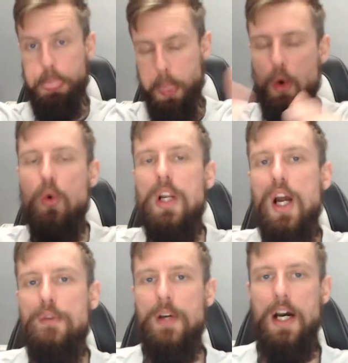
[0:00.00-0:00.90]
all
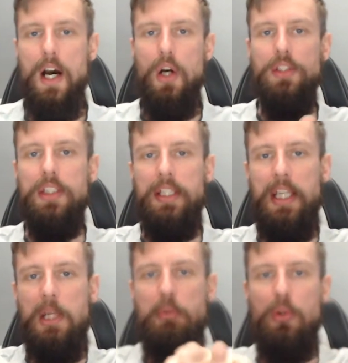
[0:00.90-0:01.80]
over onto the
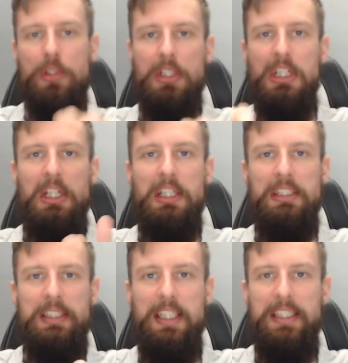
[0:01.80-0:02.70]
keyboard.
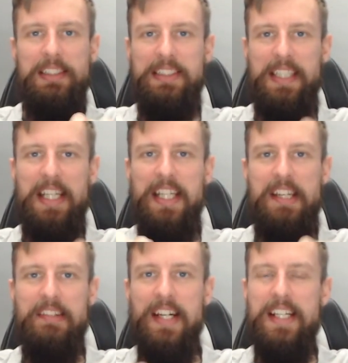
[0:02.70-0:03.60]

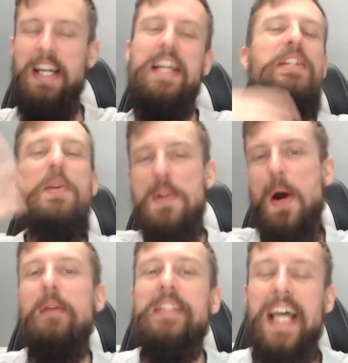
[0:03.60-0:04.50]
Stinky, right? You know
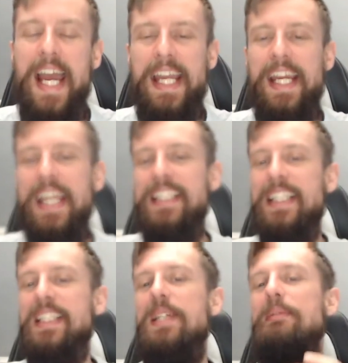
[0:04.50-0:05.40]
what I'm saying? It
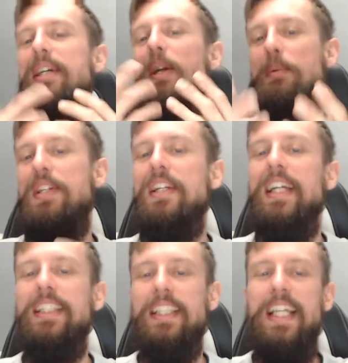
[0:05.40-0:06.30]
just gives me an
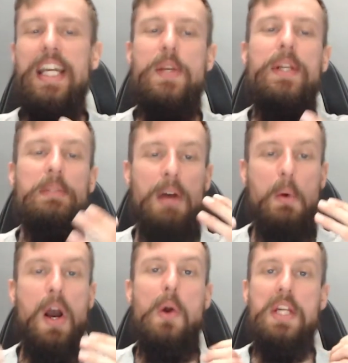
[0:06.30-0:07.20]
opportunity to let you into my
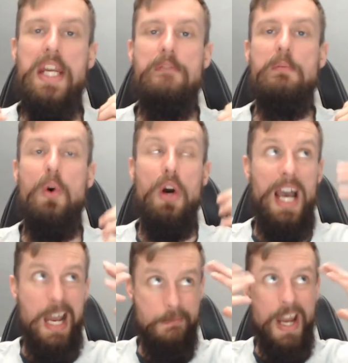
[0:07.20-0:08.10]
world even more,
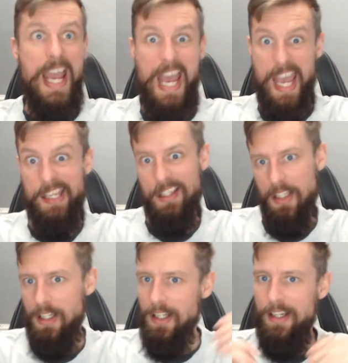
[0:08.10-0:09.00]
and my head.
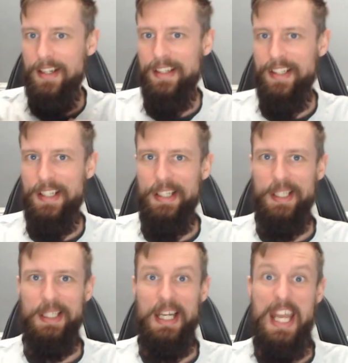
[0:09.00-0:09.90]

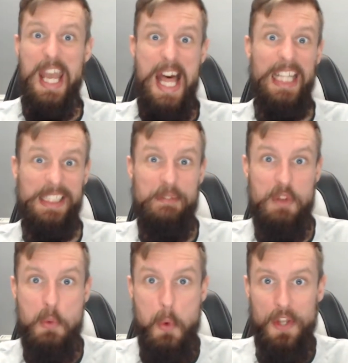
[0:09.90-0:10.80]
Yeah, as if
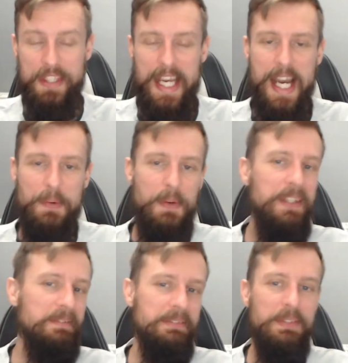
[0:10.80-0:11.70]
you want that,
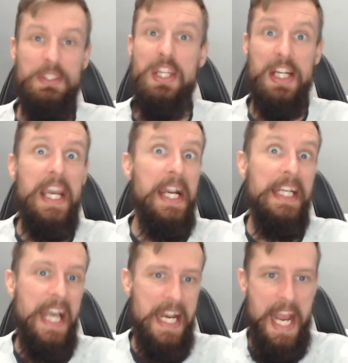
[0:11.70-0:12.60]
or you're gonna
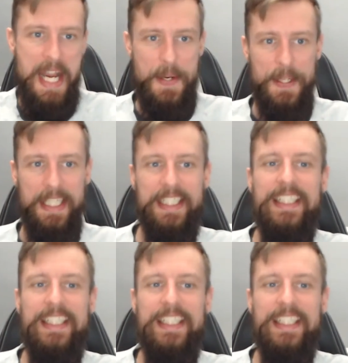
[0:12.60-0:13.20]
get it anyway.